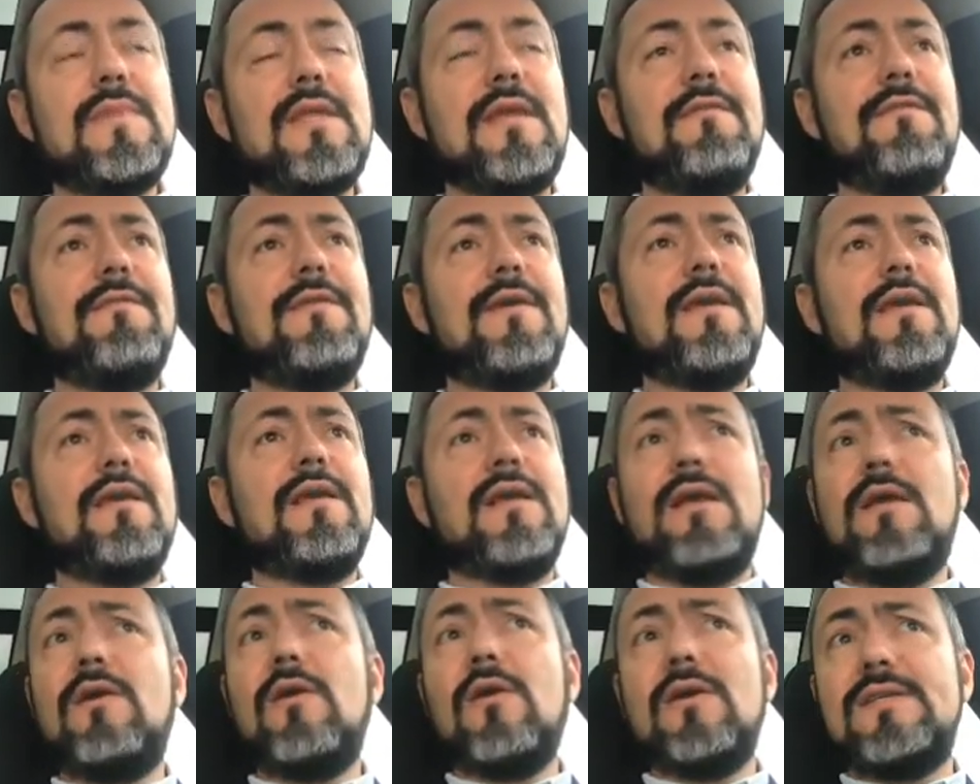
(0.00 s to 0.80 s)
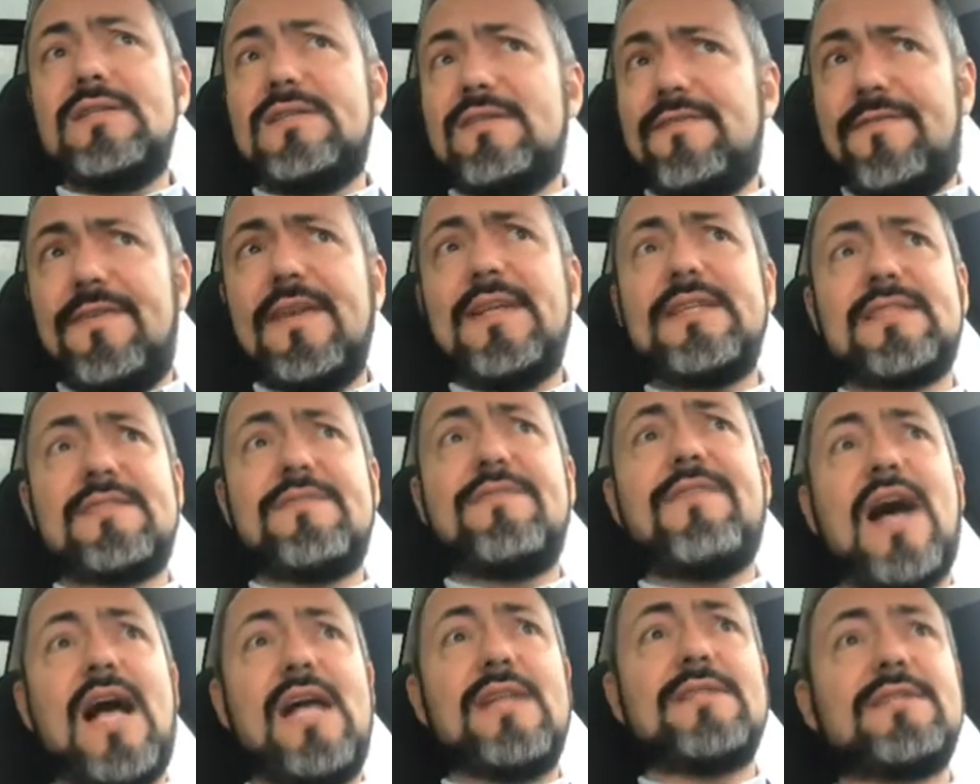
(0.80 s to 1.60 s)
It feels
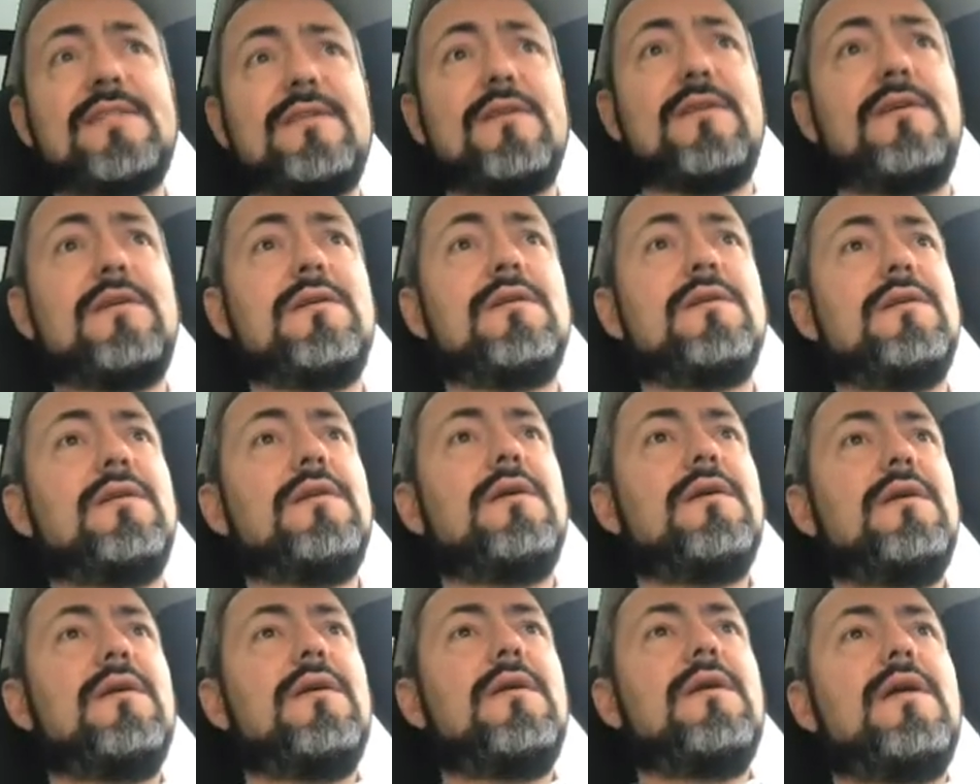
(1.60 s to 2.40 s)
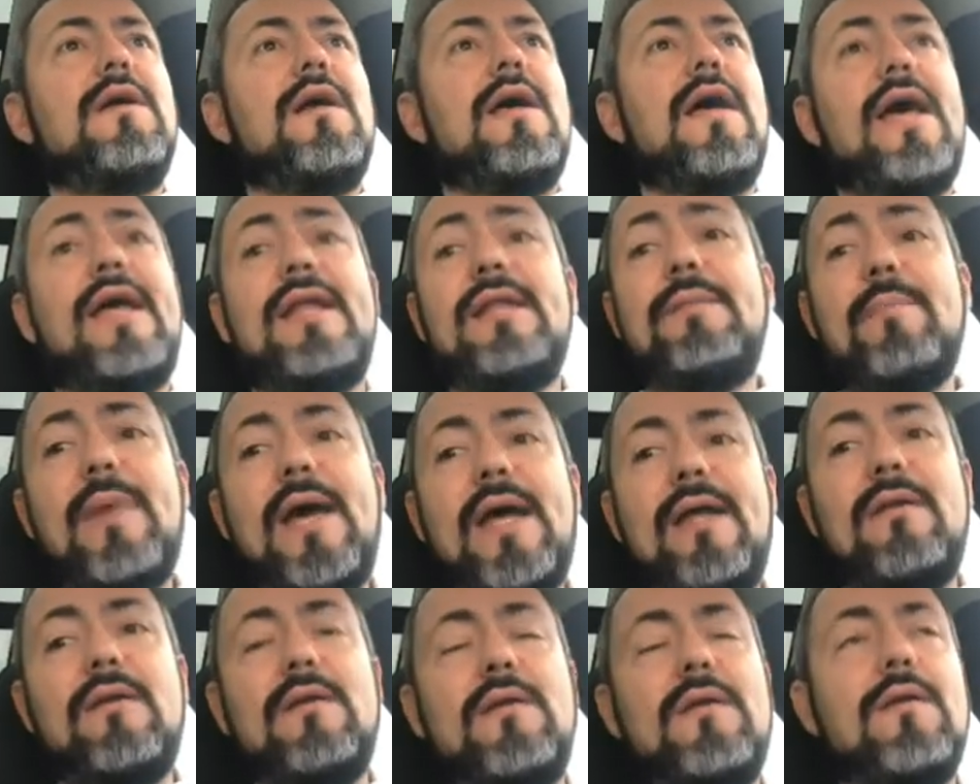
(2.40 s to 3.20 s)
faster and
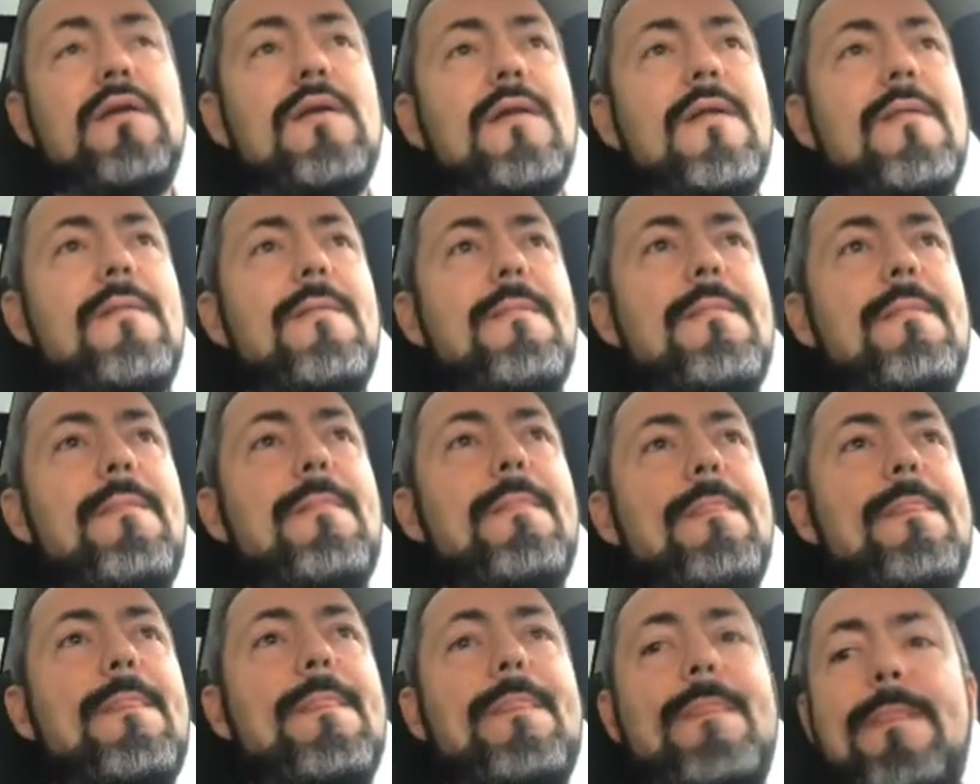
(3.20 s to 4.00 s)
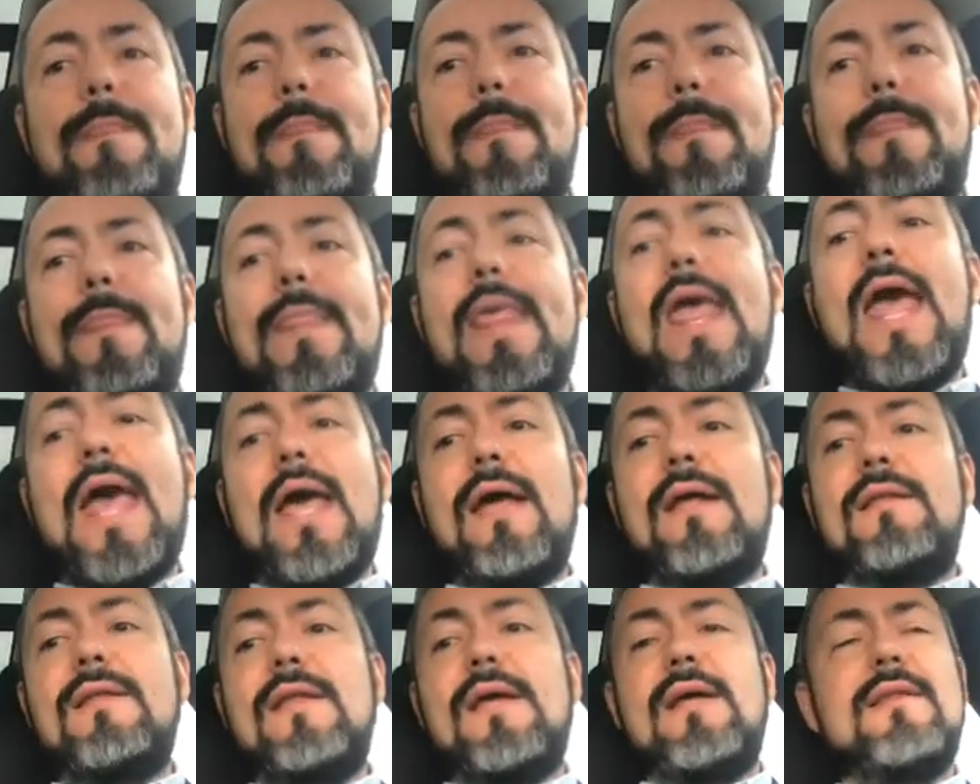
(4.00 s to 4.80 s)
better.
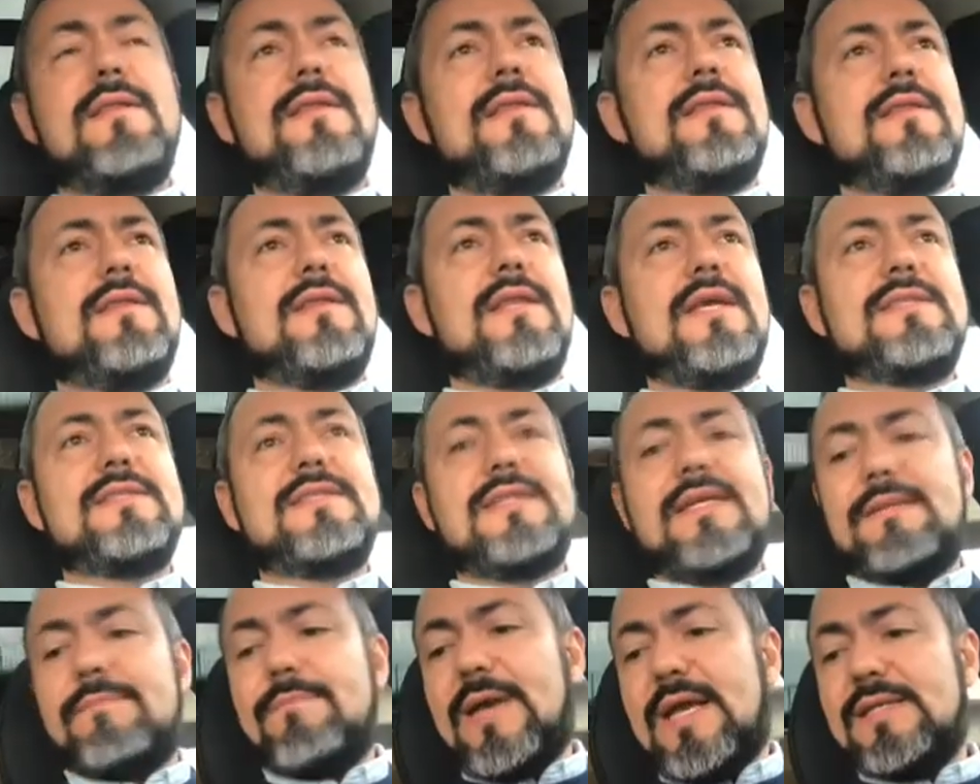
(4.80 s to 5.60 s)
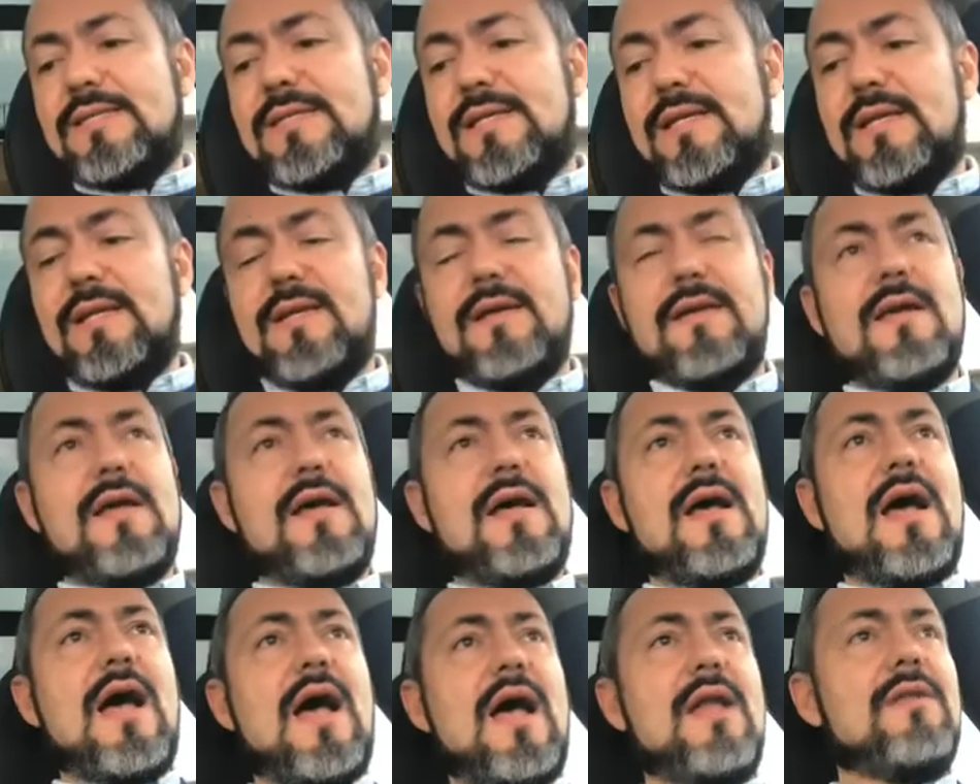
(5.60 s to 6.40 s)
Yeah, that's it basically.
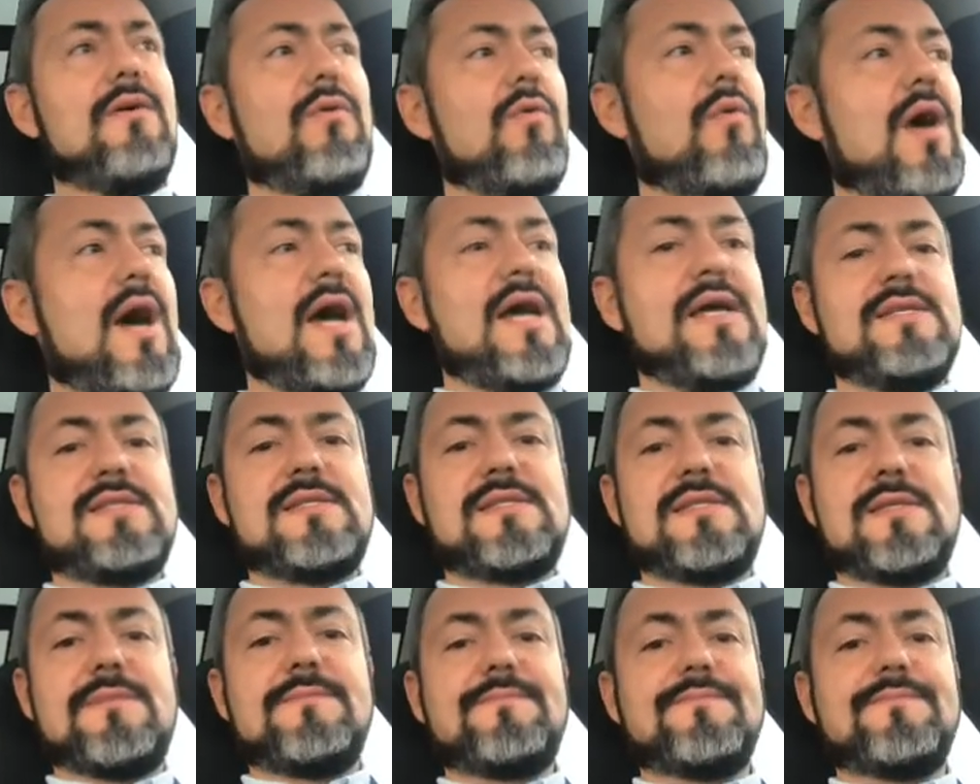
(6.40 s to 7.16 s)
Otherwise,